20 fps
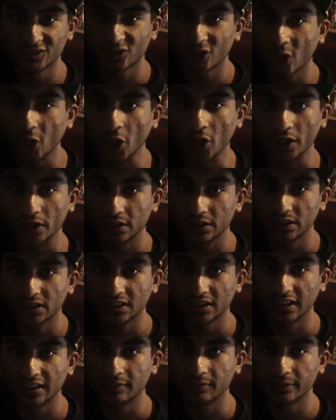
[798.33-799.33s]

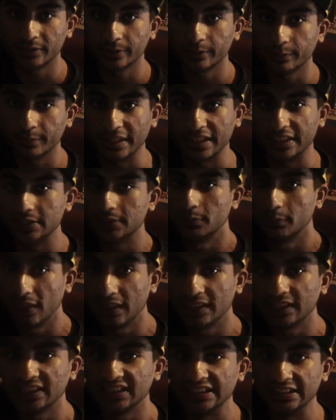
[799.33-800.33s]
talked like we were best
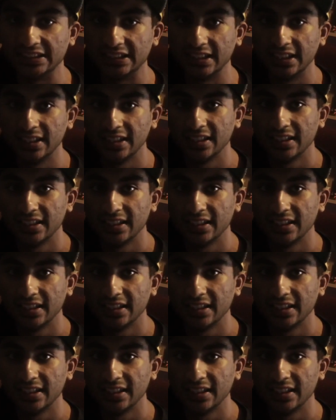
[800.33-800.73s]
buddies.